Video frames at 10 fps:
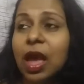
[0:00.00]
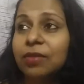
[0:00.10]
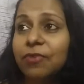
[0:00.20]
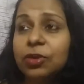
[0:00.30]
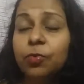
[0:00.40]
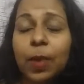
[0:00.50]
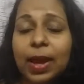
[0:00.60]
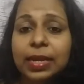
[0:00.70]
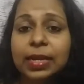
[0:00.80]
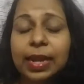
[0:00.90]
and when you
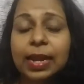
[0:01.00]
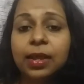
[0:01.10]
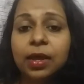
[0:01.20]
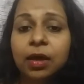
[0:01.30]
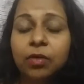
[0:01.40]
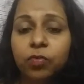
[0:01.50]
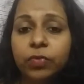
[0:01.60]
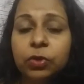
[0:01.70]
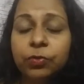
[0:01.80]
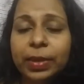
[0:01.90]
buy it
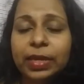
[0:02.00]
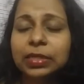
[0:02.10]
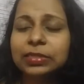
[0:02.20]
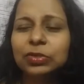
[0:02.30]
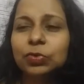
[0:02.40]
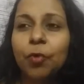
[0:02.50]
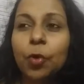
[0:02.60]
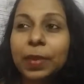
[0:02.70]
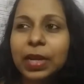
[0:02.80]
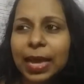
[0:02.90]
and when you make it, you
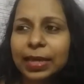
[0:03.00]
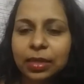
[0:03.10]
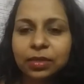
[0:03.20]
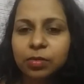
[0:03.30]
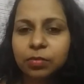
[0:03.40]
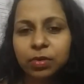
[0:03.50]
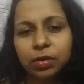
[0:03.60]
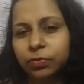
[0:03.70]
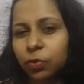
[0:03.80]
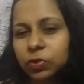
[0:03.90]
won't be liking them,
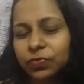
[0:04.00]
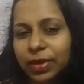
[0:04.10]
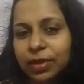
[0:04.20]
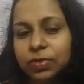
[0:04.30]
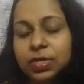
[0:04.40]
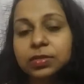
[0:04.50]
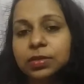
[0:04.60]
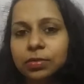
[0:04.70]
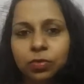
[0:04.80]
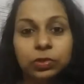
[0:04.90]
those
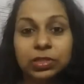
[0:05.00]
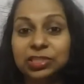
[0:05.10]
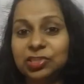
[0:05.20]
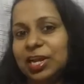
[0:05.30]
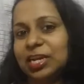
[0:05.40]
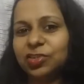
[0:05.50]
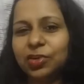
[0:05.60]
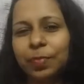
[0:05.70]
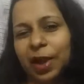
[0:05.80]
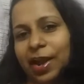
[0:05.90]
flavors, those
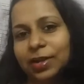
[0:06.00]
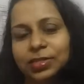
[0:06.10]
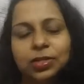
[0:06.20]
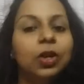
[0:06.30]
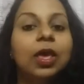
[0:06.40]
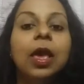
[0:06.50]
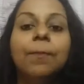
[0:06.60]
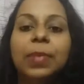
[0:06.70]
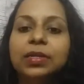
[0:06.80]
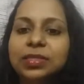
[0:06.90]
international brands and all.
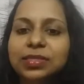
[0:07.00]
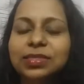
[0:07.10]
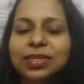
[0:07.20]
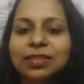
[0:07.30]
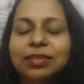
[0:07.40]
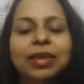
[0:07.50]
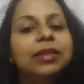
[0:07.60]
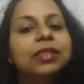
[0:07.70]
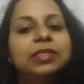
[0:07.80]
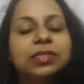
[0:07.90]
But this is
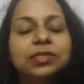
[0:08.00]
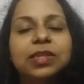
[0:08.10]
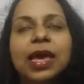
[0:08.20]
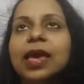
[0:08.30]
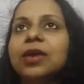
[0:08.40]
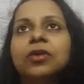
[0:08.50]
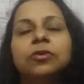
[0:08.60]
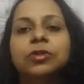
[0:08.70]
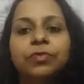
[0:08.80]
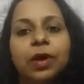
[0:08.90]
Indian. This is like
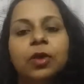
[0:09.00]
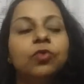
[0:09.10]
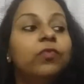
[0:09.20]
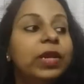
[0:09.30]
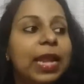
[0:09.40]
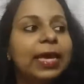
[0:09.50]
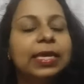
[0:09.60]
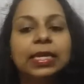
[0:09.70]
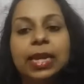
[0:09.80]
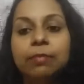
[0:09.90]
good, you will
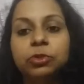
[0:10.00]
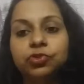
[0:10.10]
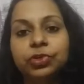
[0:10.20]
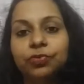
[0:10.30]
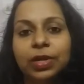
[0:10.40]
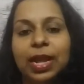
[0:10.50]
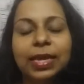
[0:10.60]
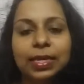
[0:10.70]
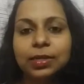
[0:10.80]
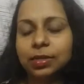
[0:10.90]
like it. I'm sure you will
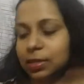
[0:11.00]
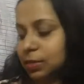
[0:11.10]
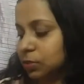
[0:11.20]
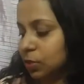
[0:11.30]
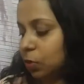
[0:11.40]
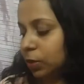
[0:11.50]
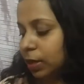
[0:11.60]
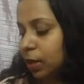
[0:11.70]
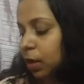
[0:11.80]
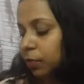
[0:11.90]
like it. It is
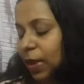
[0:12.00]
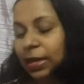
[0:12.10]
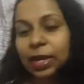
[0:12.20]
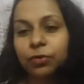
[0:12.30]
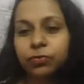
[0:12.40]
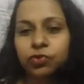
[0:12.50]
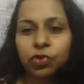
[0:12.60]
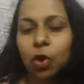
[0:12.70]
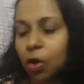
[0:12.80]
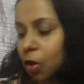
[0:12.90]
not that kind of
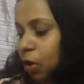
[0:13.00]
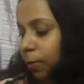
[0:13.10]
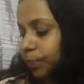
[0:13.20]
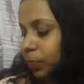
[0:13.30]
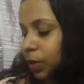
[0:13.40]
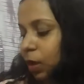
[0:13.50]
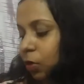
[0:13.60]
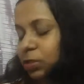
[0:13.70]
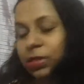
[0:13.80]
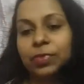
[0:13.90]
strong
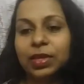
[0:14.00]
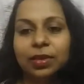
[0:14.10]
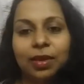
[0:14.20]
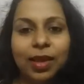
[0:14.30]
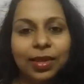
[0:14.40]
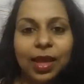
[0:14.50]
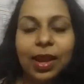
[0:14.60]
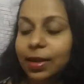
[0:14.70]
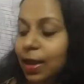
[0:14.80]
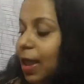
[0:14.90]
or something like
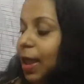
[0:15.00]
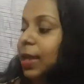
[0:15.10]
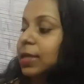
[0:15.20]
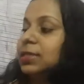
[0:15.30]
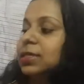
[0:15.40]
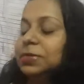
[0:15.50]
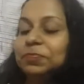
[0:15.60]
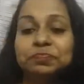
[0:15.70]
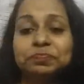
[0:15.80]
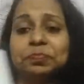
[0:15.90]
that.
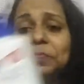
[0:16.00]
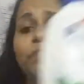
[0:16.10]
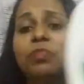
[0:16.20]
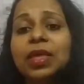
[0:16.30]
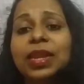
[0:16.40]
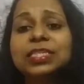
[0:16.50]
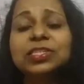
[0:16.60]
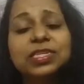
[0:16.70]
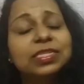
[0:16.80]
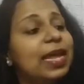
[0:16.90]
And
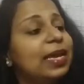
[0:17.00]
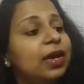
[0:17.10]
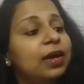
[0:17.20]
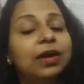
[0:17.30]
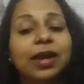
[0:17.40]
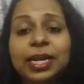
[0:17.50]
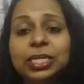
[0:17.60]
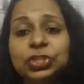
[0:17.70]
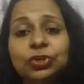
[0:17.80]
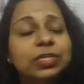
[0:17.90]
next is like a Head
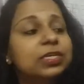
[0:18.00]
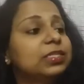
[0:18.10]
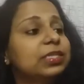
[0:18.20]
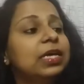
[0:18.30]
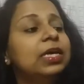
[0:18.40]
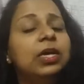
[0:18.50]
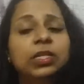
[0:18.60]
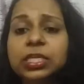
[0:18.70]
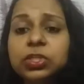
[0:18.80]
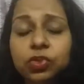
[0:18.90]
and Shoulders.
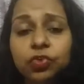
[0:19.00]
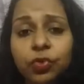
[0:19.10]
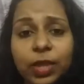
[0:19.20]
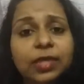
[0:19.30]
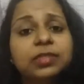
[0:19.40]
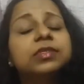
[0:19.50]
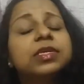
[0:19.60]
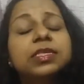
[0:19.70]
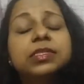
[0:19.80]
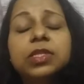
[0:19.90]
This, you know, guys,
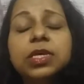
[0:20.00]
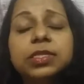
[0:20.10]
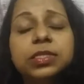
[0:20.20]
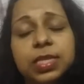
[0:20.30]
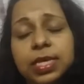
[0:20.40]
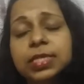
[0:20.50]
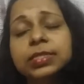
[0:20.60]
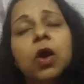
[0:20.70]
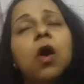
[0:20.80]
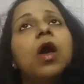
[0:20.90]
these
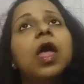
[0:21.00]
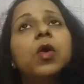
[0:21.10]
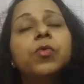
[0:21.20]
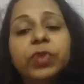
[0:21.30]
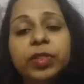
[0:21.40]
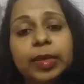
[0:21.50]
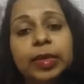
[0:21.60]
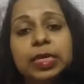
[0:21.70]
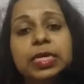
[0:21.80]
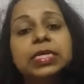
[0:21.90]
things,
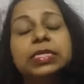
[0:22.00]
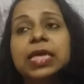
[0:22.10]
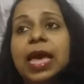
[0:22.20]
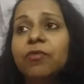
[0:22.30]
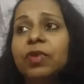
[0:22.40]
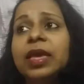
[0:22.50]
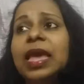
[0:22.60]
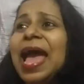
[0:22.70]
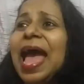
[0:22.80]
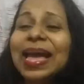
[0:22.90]
everything is
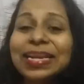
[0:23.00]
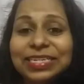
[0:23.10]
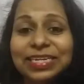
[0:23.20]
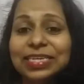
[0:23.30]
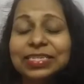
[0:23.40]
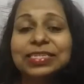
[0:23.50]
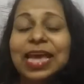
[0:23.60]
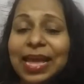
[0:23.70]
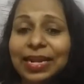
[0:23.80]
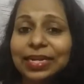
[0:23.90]
having at least